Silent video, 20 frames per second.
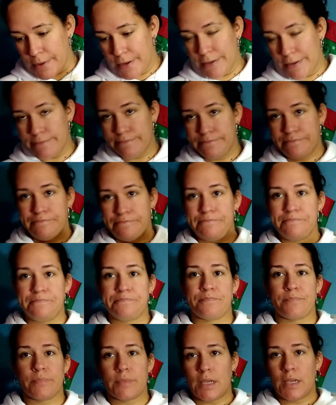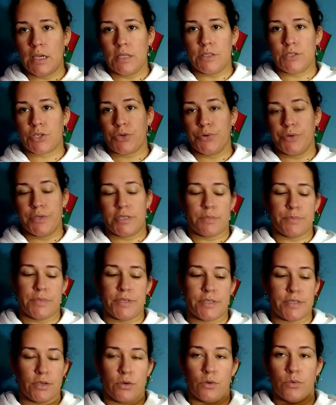but it's
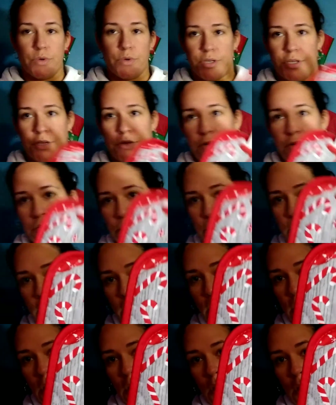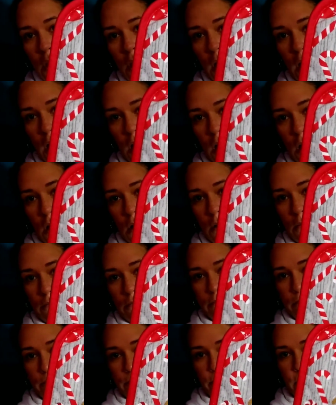Christmas so what do you do
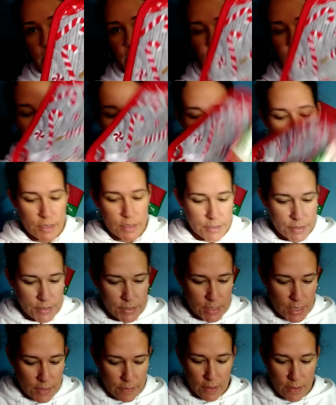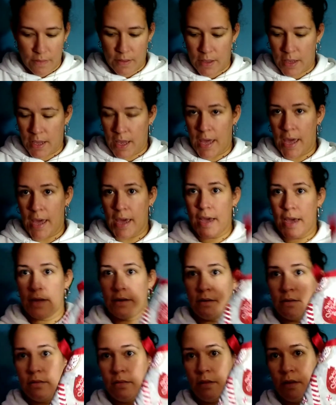um, these and then they
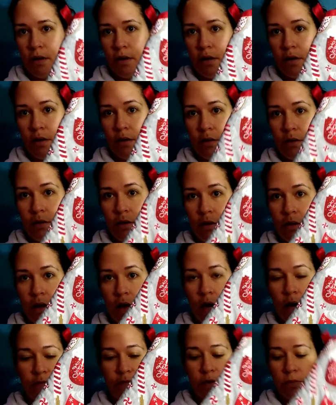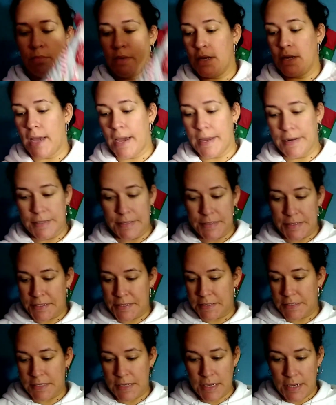had the oven mitt. I didn't
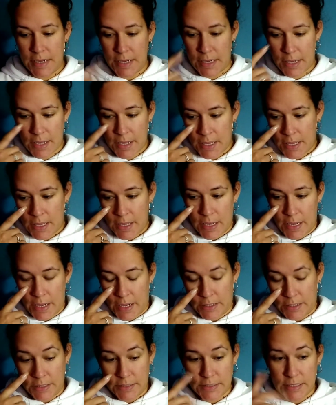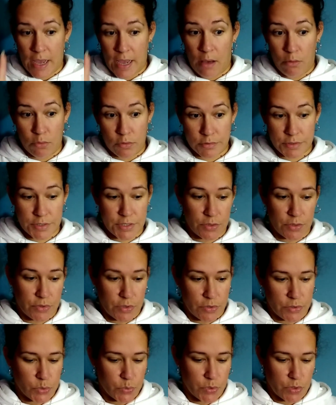see any towels, so
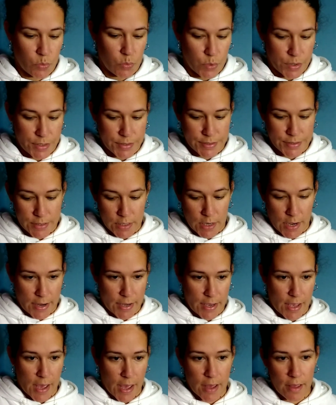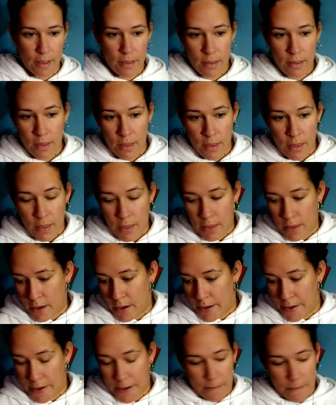those were the ones that I got.
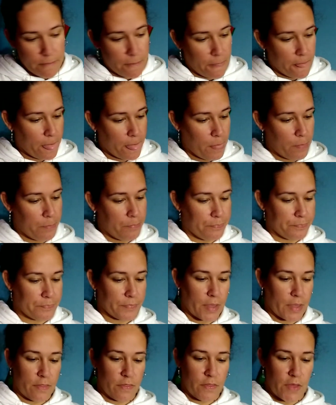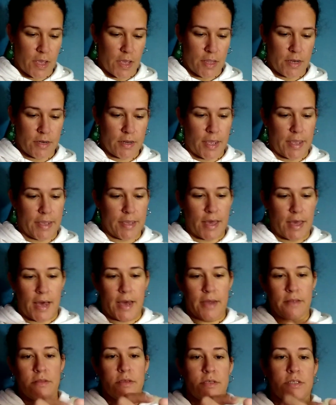Um, then I
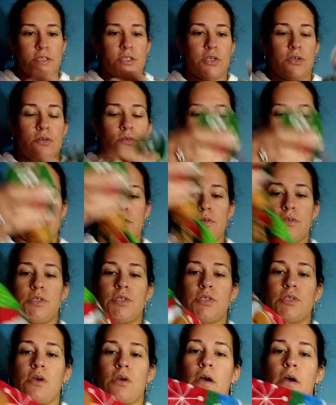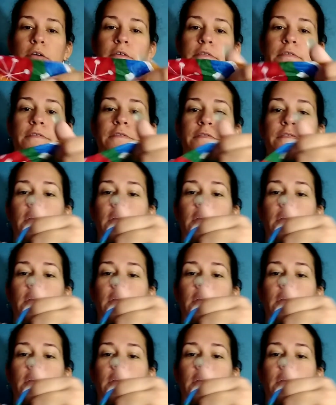got this cute little scarf,